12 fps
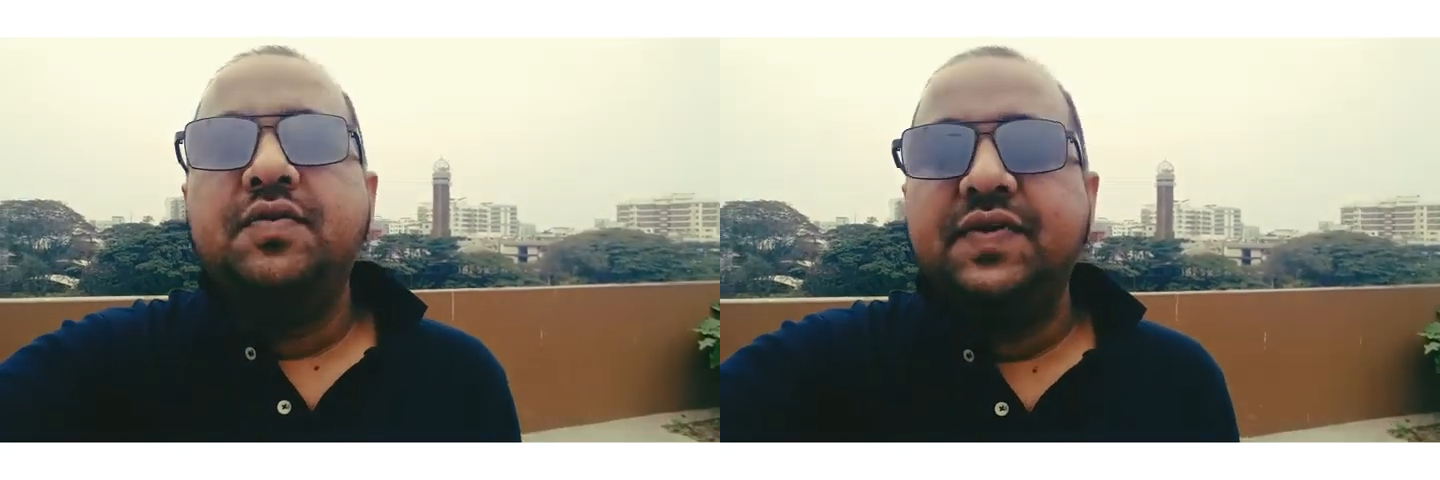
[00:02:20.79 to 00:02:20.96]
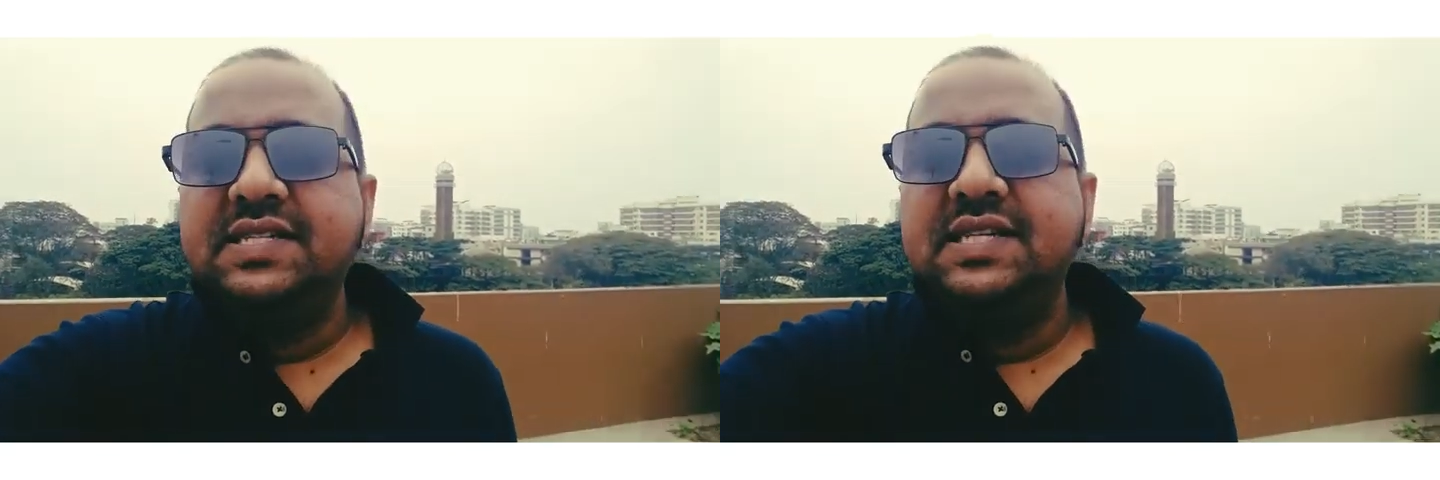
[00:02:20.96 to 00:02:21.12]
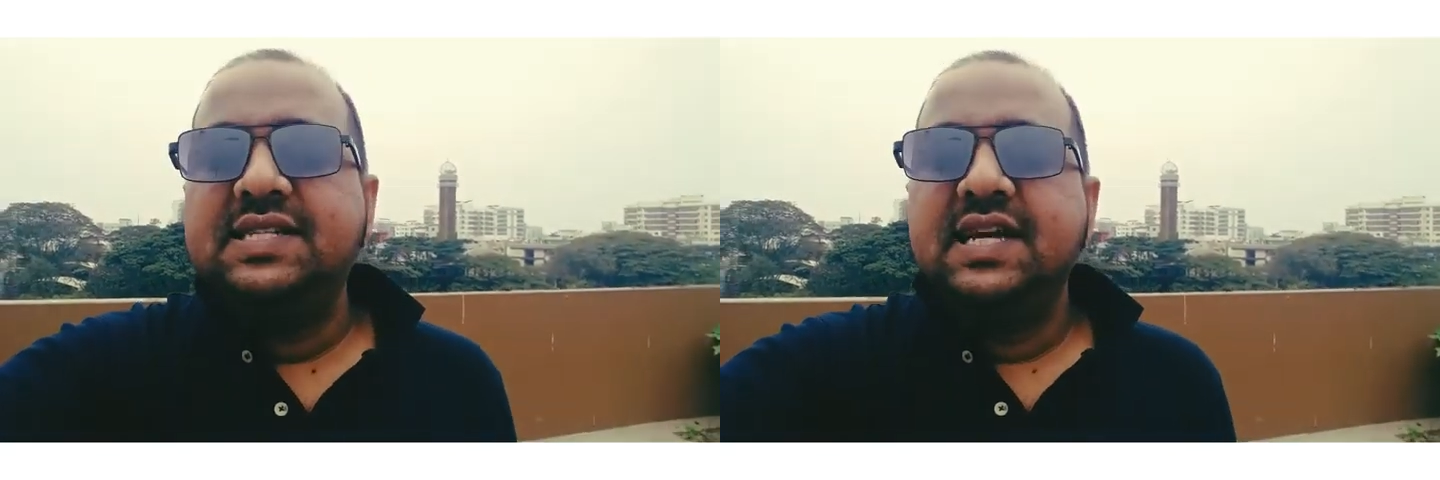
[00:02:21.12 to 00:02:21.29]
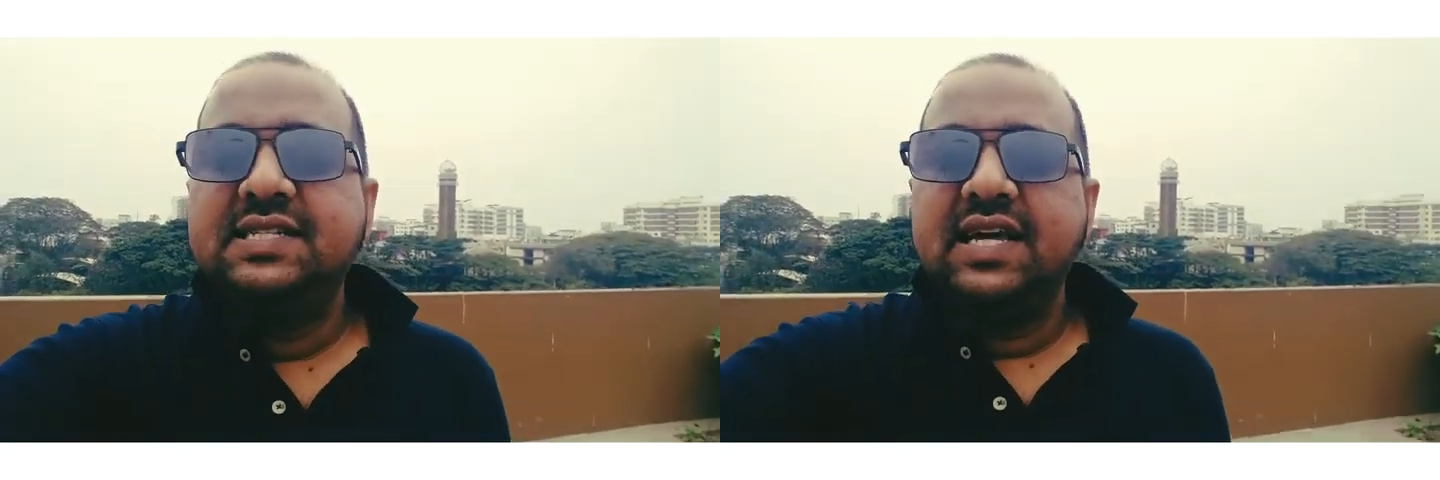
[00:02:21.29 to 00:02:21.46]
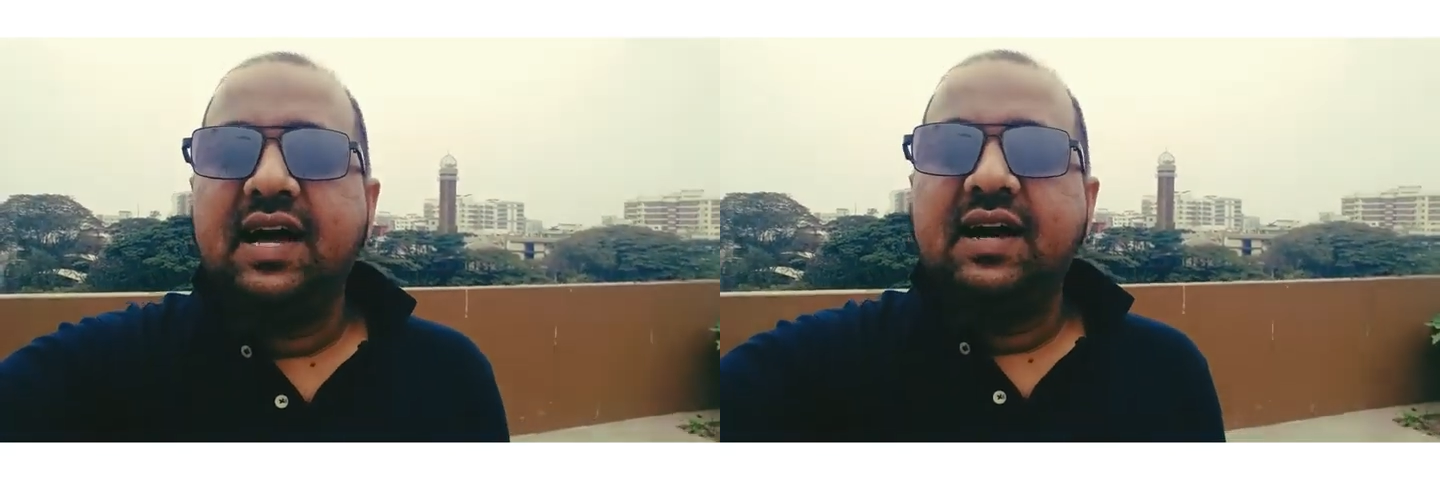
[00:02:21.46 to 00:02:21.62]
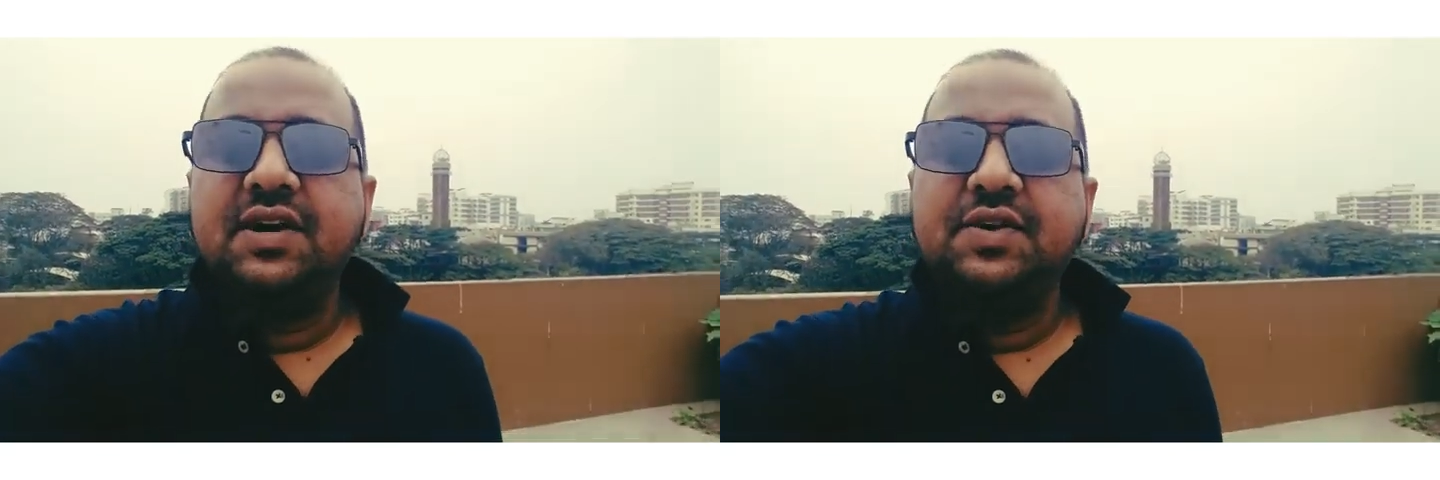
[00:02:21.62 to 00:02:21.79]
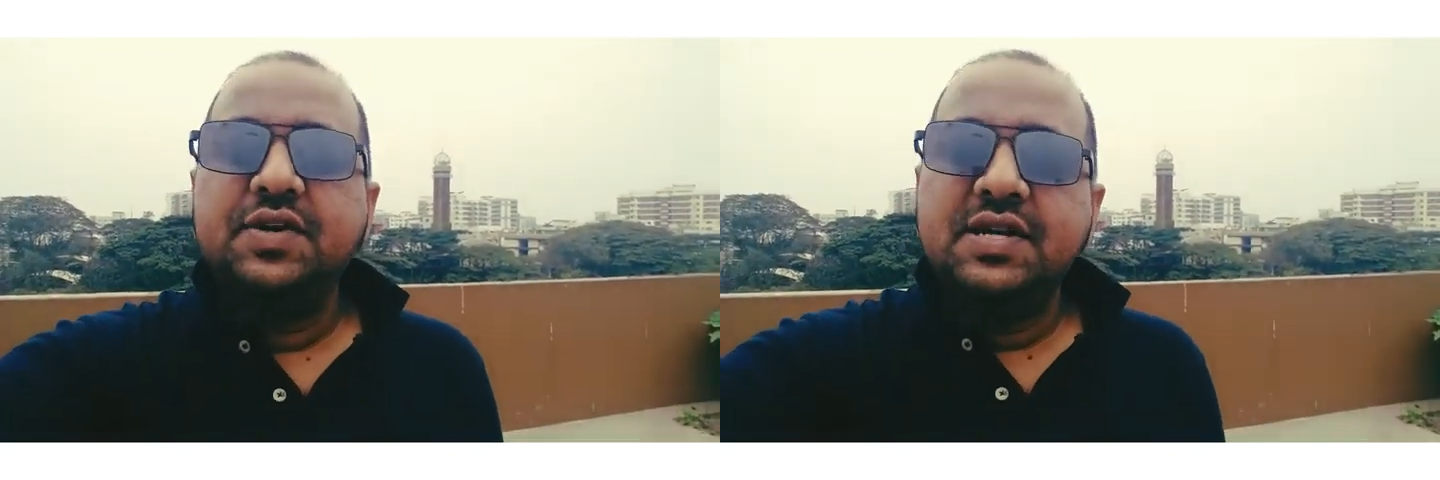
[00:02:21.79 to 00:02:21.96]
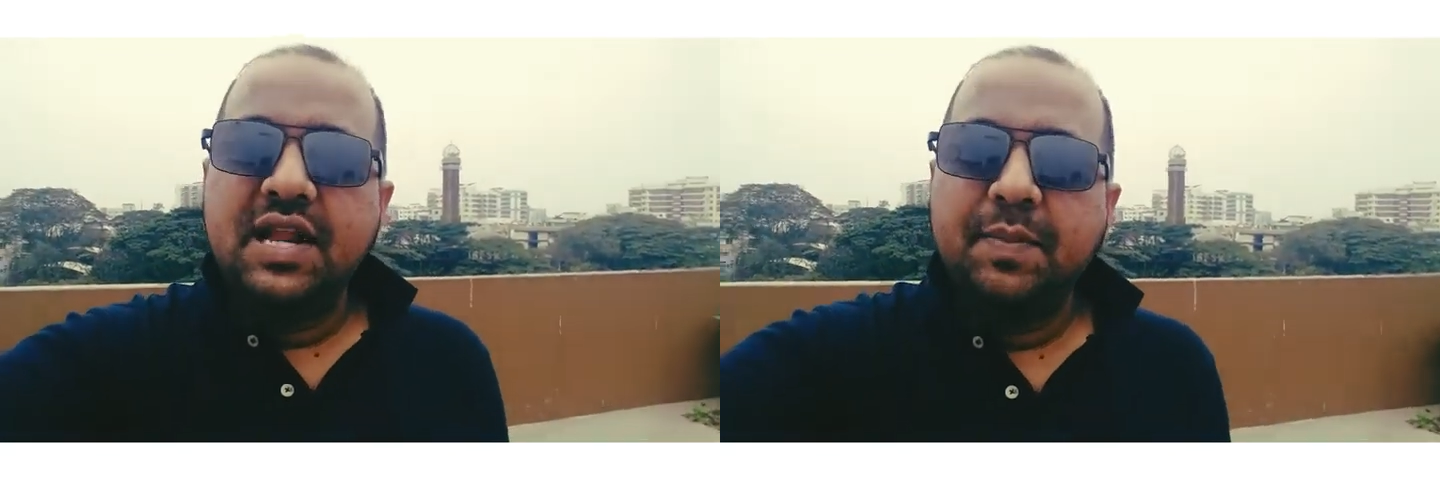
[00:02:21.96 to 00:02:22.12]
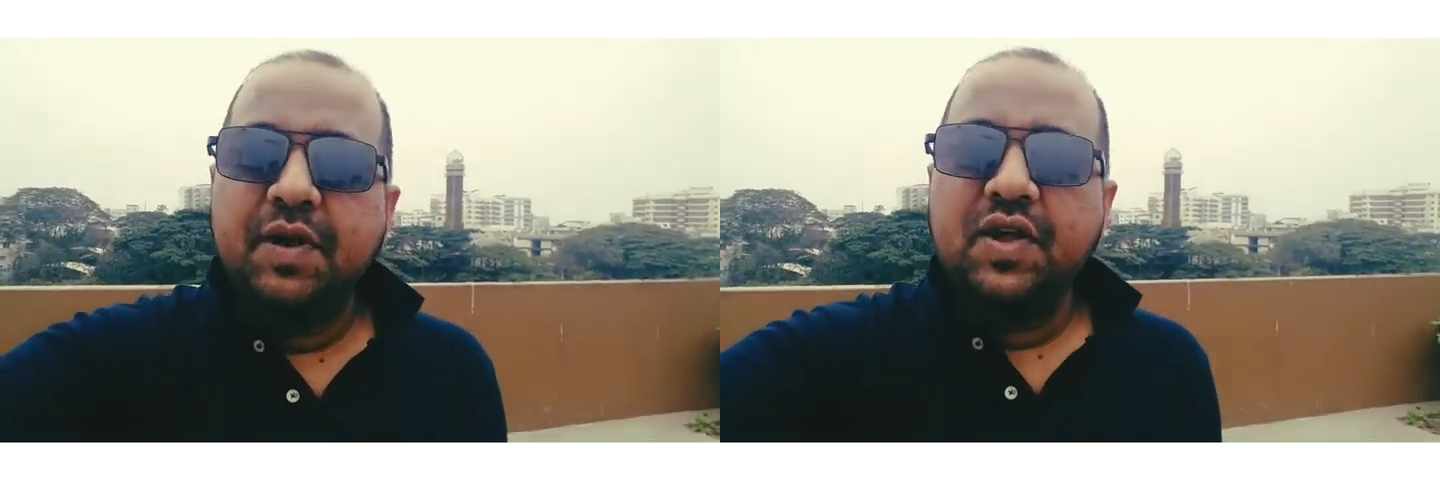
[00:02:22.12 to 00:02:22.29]
visited a
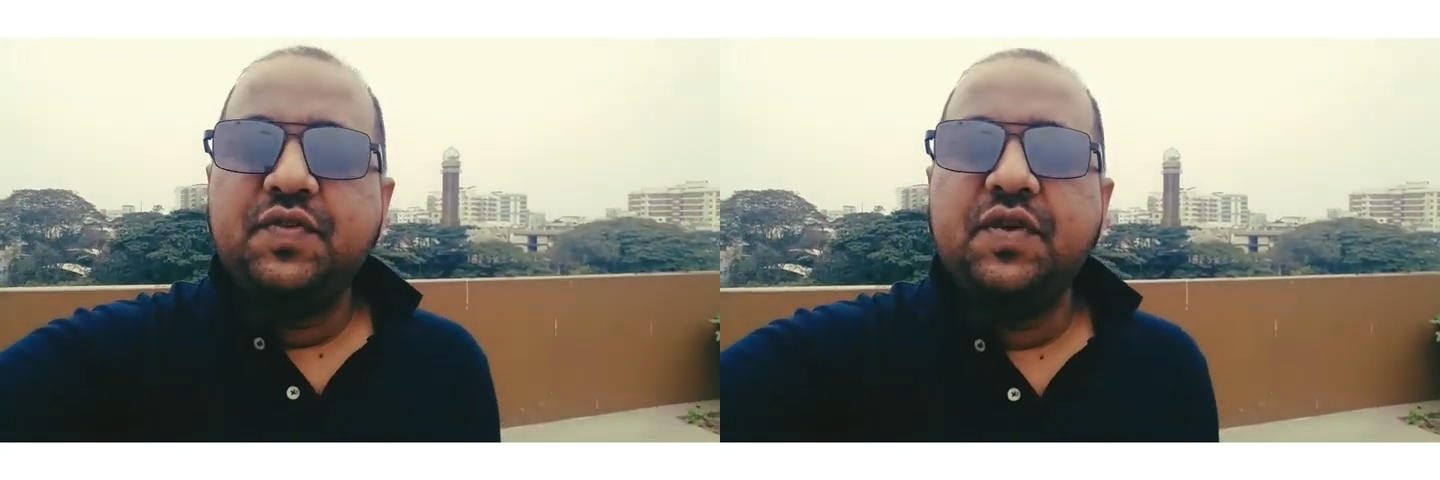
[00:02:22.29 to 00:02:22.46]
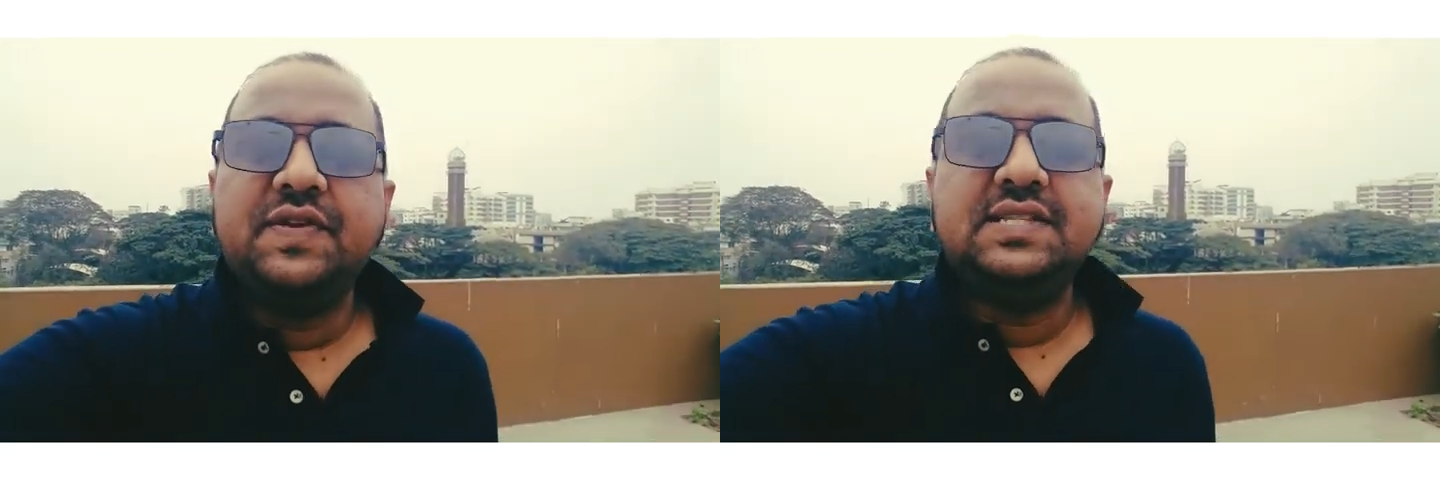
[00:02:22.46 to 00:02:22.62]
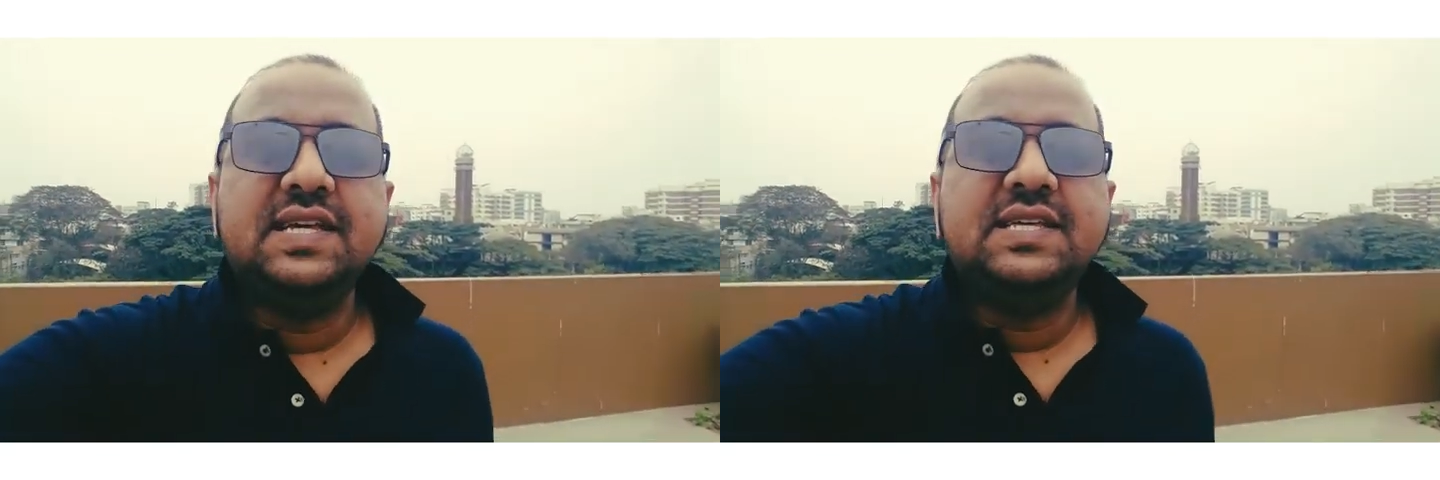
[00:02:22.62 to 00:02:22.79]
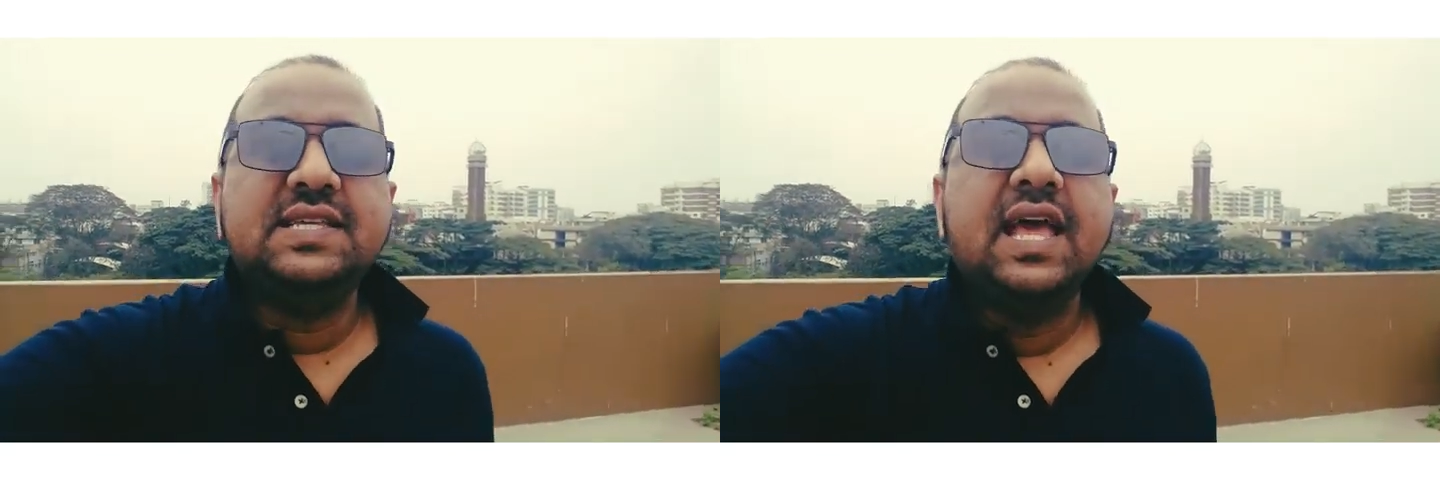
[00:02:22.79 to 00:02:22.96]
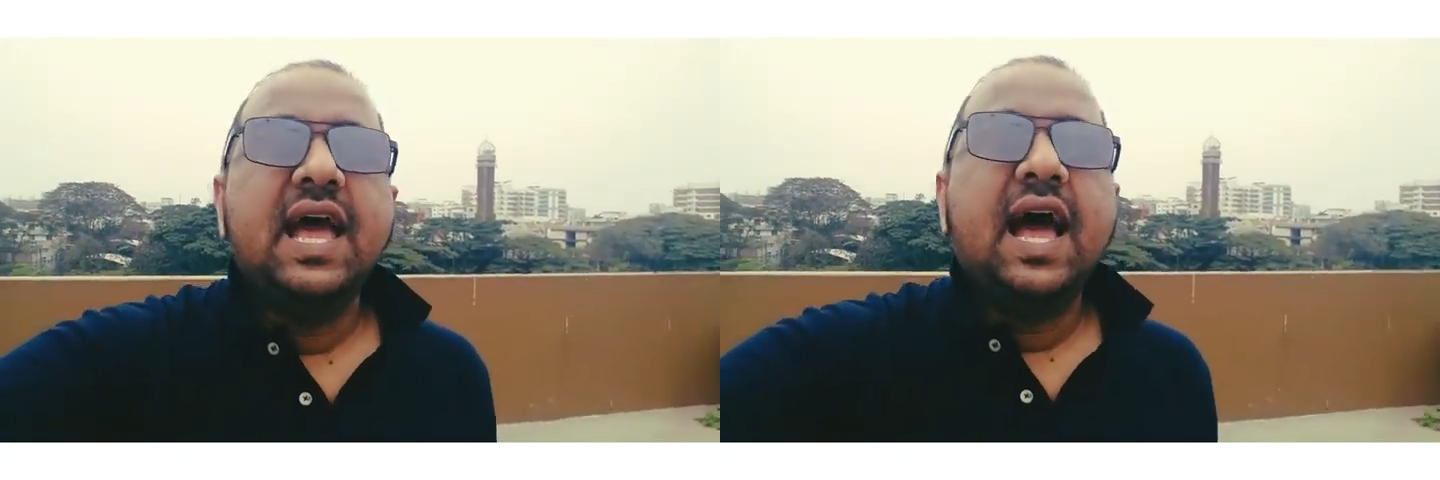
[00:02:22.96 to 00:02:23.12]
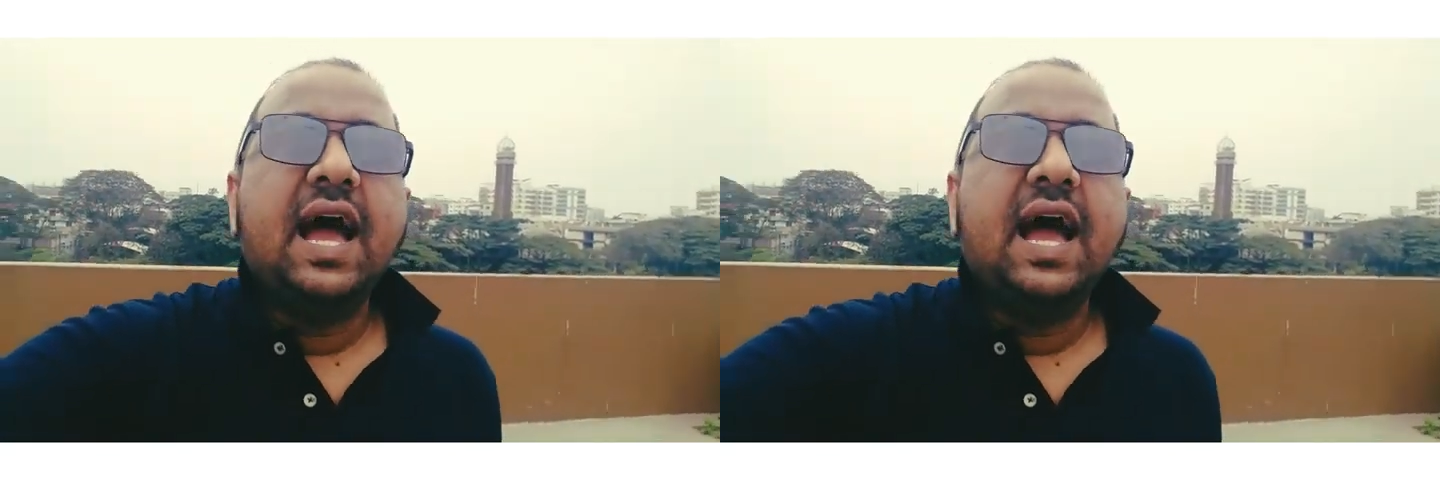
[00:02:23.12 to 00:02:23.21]
good number of offices,